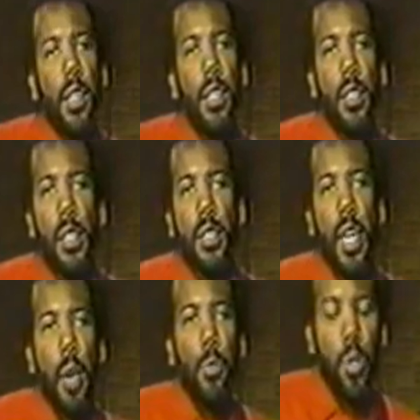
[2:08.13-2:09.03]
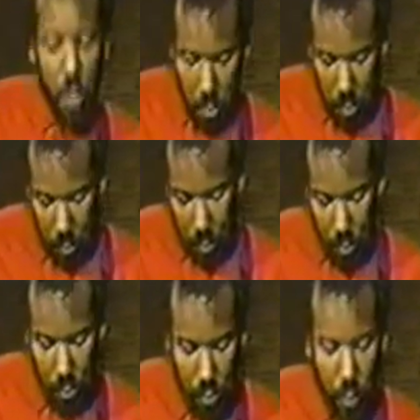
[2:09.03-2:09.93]
this example,
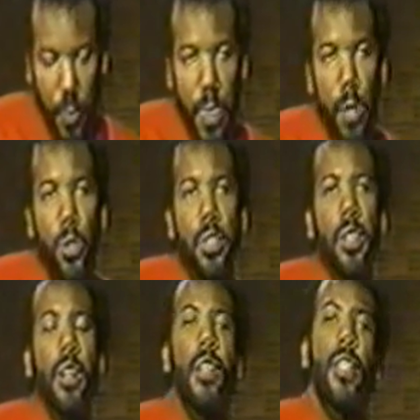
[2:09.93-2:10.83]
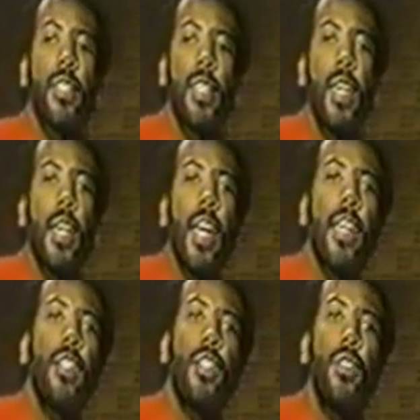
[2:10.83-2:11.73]
we'll start on the C
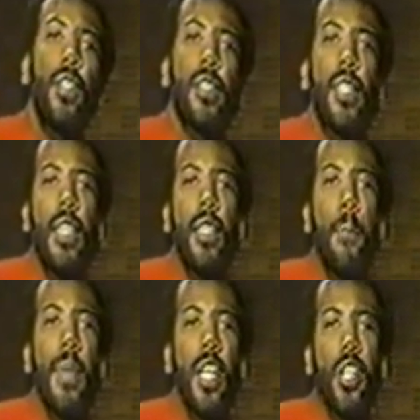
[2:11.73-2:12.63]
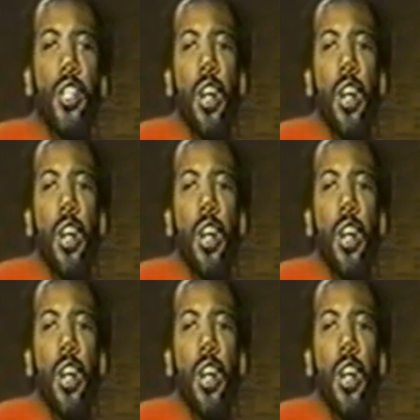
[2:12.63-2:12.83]
and do the C diminished